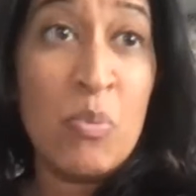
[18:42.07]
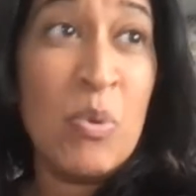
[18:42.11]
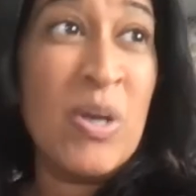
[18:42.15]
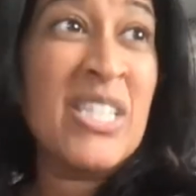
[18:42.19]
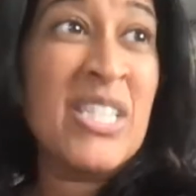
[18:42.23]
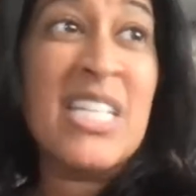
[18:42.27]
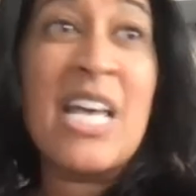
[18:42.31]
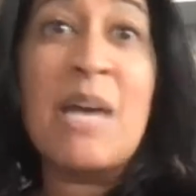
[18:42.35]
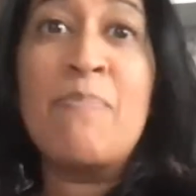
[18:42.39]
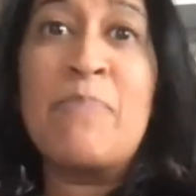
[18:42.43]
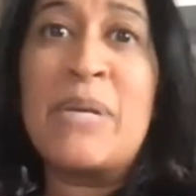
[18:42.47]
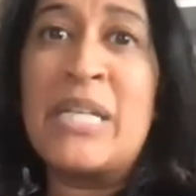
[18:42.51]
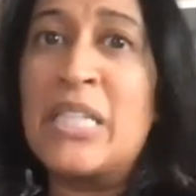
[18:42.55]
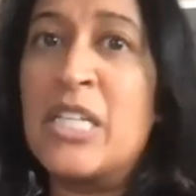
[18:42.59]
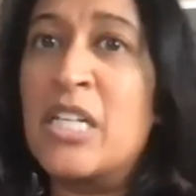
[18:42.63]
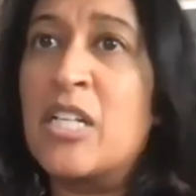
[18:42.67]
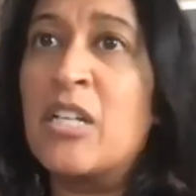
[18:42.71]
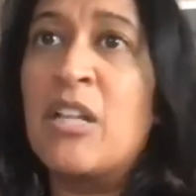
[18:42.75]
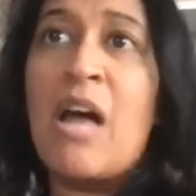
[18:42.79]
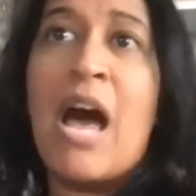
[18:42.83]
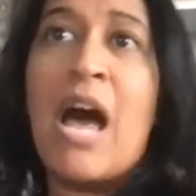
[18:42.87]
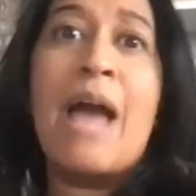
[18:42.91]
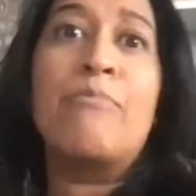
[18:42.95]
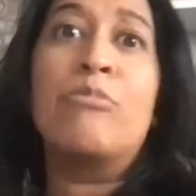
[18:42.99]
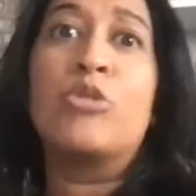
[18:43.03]
Once I
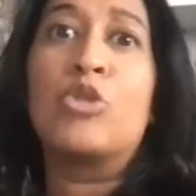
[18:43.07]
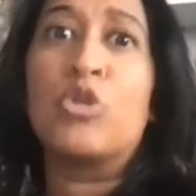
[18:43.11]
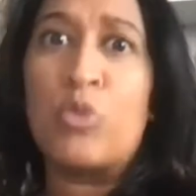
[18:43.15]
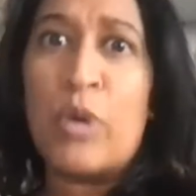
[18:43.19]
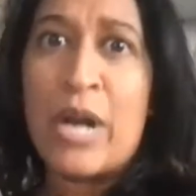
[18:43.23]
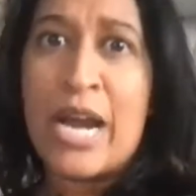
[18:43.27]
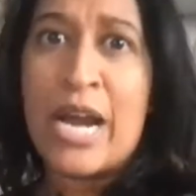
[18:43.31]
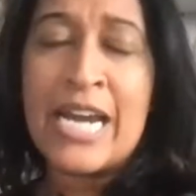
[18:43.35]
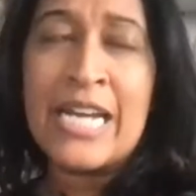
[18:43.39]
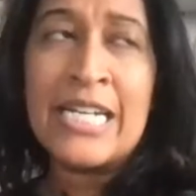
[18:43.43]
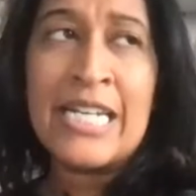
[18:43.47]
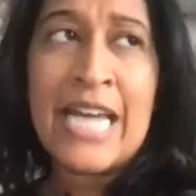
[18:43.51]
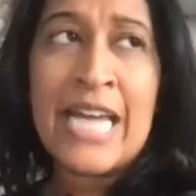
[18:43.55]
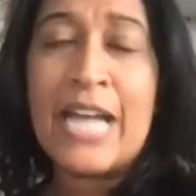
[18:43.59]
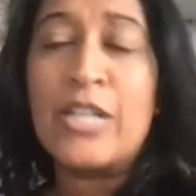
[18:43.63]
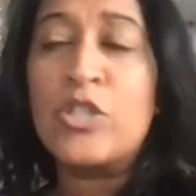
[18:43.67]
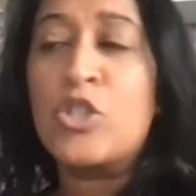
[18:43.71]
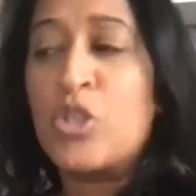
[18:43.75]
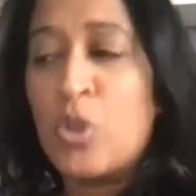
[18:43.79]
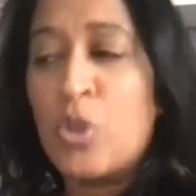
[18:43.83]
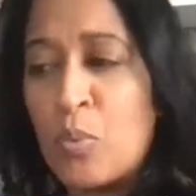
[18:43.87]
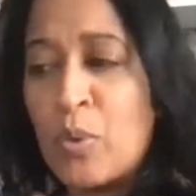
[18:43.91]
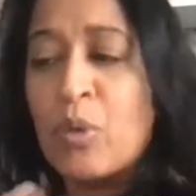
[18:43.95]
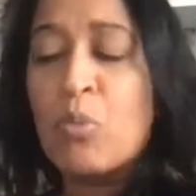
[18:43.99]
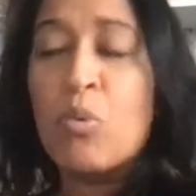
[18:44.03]
belittle, I'm drained,
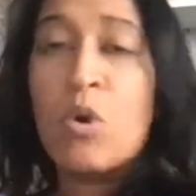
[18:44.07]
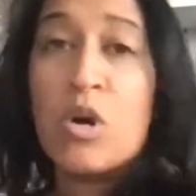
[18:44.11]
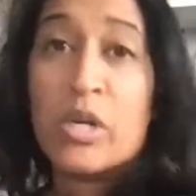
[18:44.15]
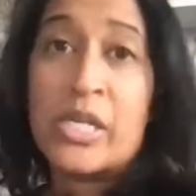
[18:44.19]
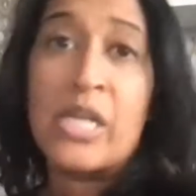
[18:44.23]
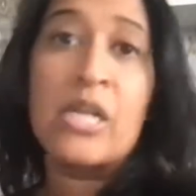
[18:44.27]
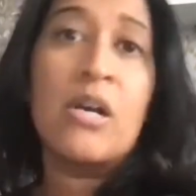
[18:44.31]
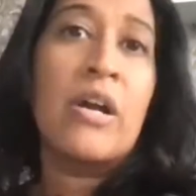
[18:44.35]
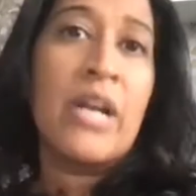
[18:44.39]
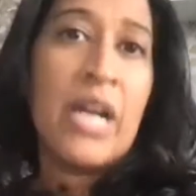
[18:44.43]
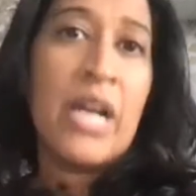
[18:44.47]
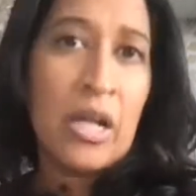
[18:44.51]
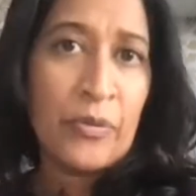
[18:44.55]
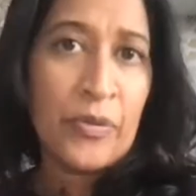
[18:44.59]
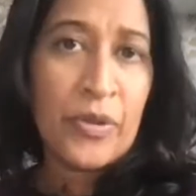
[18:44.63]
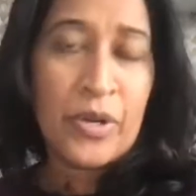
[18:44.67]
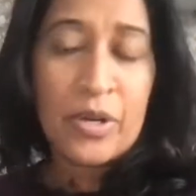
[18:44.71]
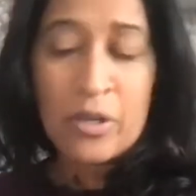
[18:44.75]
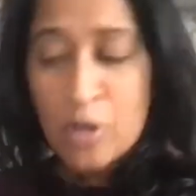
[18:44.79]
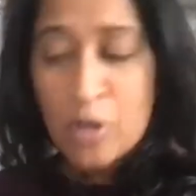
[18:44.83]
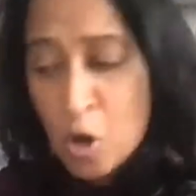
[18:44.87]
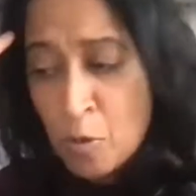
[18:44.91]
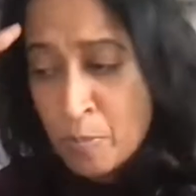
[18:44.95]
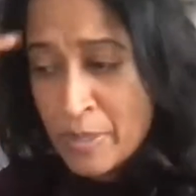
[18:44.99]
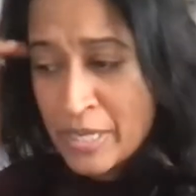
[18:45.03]
and so we're working on
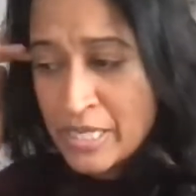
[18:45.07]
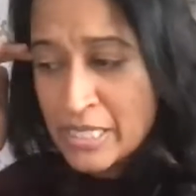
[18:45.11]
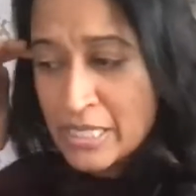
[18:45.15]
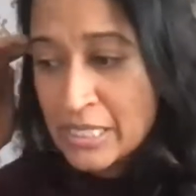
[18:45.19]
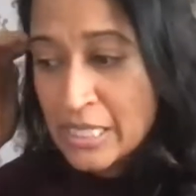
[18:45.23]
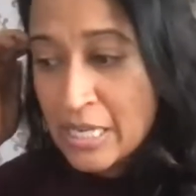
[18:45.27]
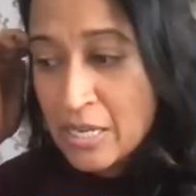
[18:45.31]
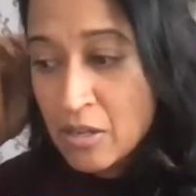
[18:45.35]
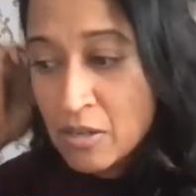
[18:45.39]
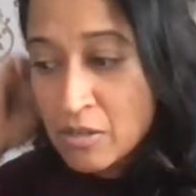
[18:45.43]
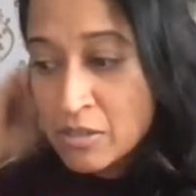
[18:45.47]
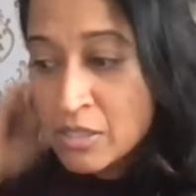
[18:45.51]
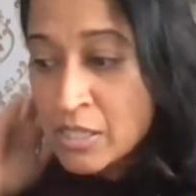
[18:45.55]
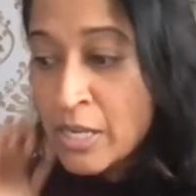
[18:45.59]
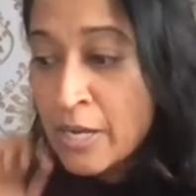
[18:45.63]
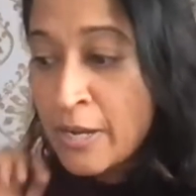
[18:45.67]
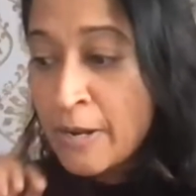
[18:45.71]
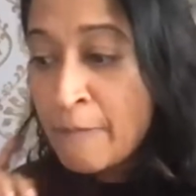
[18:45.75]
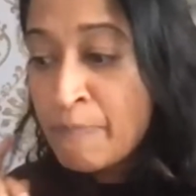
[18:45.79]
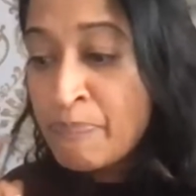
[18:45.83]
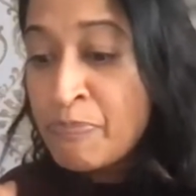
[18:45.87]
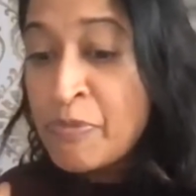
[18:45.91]
healthier coping skills.